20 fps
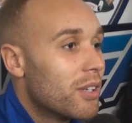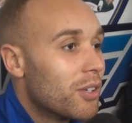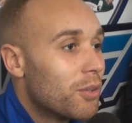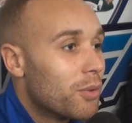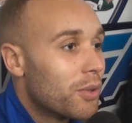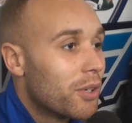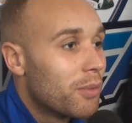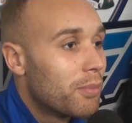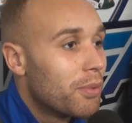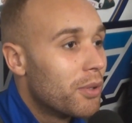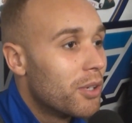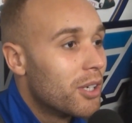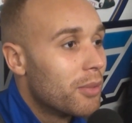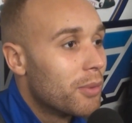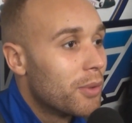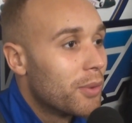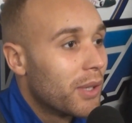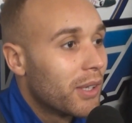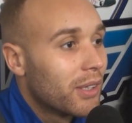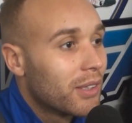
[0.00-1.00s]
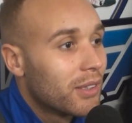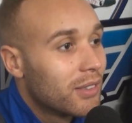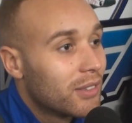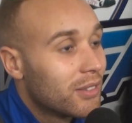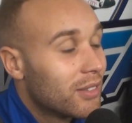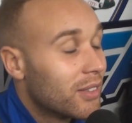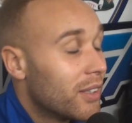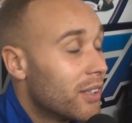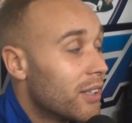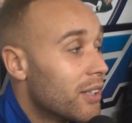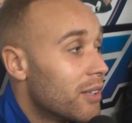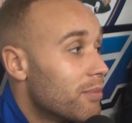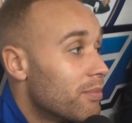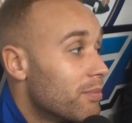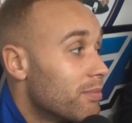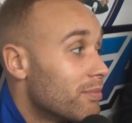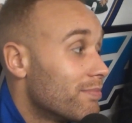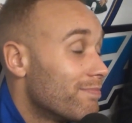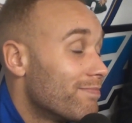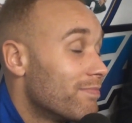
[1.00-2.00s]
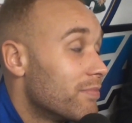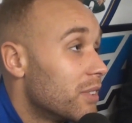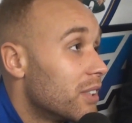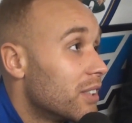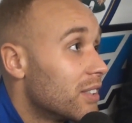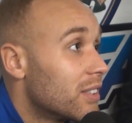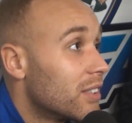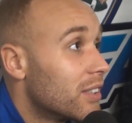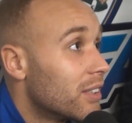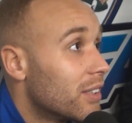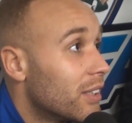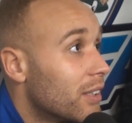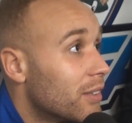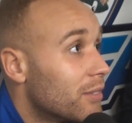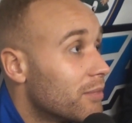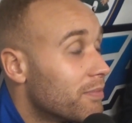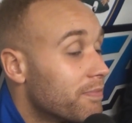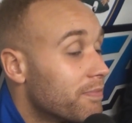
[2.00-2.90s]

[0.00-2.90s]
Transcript: You know, we're not putting them away. That's it, yeah.